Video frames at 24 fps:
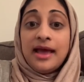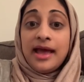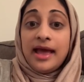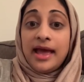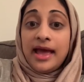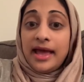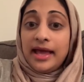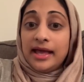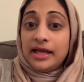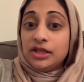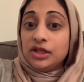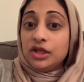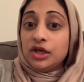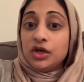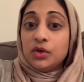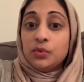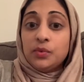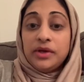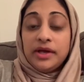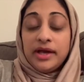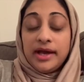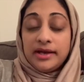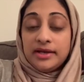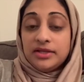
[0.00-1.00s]
hey, look,
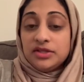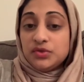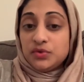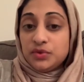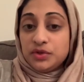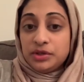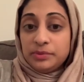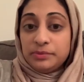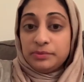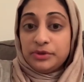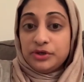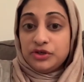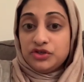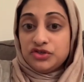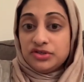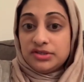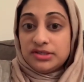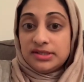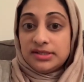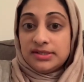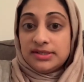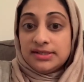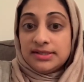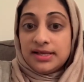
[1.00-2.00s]
we got to do an
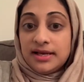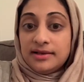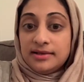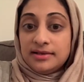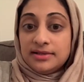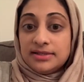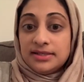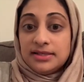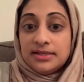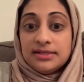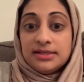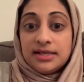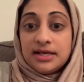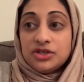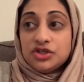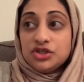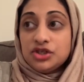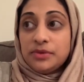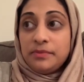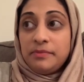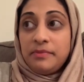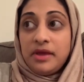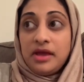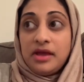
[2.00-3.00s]
emergency C
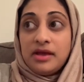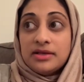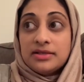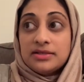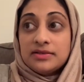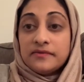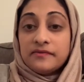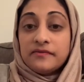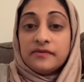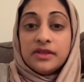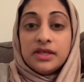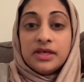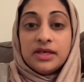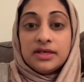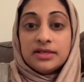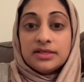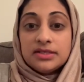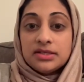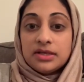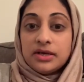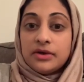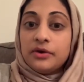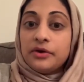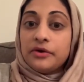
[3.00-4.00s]
section because of this
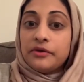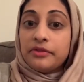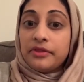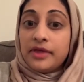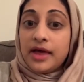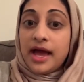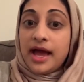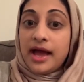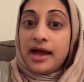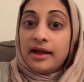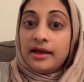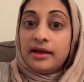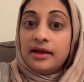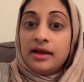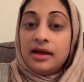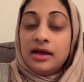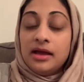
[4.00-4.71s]
or that,